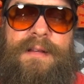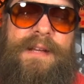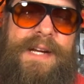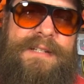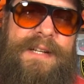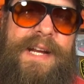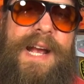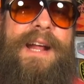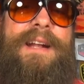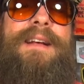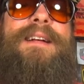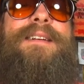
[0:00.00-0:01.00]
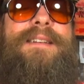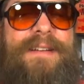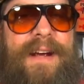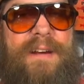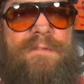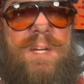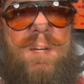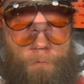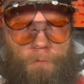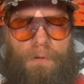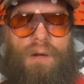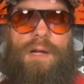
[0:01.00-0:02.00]
Thanks again, Davey.
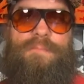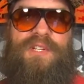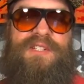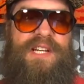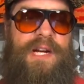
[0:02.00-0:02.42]
I'm just